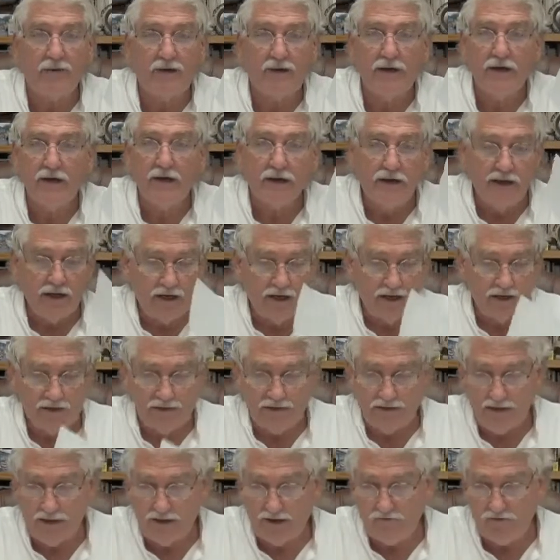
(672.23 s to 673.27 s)
And
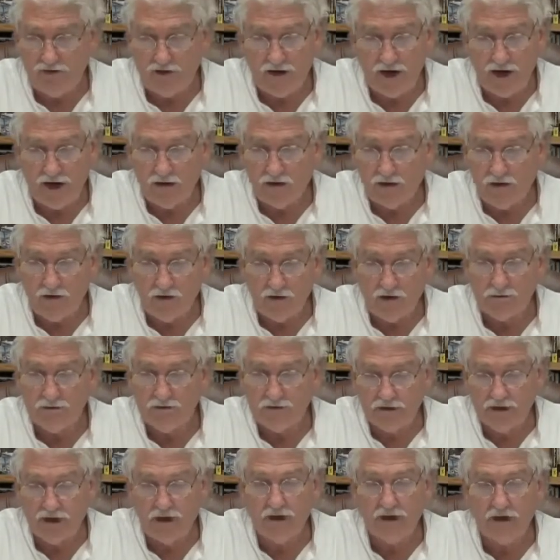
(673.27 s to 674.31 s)
if you're not on
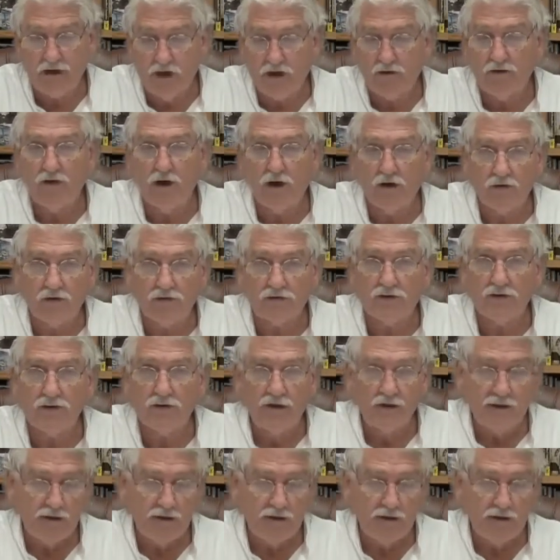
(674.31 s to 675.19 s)
herbs, get on those.